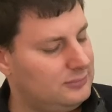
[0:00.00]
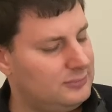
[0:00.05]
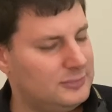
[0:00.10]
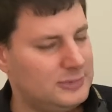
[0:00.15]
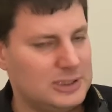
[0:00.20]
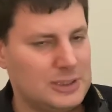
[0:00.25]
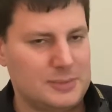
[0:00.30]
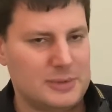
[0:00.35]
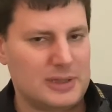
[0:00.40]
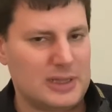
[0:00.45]

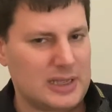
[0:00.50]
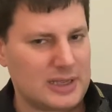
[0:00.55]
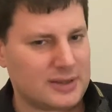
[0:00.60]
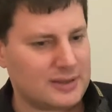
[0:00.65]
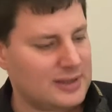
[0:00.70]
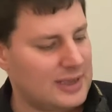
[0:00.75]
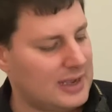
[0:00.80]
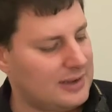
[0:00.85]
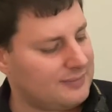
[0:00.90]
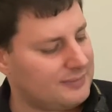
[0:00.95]
something like
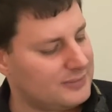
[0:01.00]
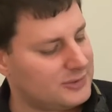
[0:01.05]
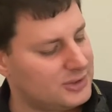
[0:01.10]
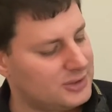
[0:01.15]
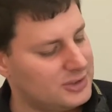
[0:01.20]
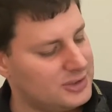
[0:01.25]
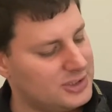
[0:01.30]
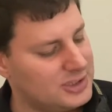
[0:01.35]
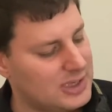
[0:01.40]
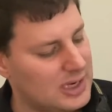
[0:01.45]
that. It's a
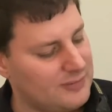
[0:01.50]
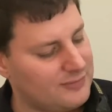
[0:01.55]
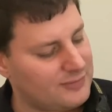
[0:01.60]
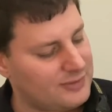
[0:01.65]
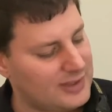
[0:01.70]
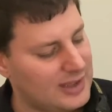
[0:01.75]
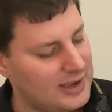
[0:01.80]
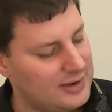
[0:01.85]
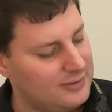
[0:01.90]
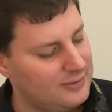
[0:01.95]
good shape for
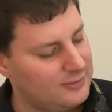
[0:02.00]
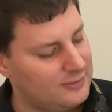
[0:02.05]
that.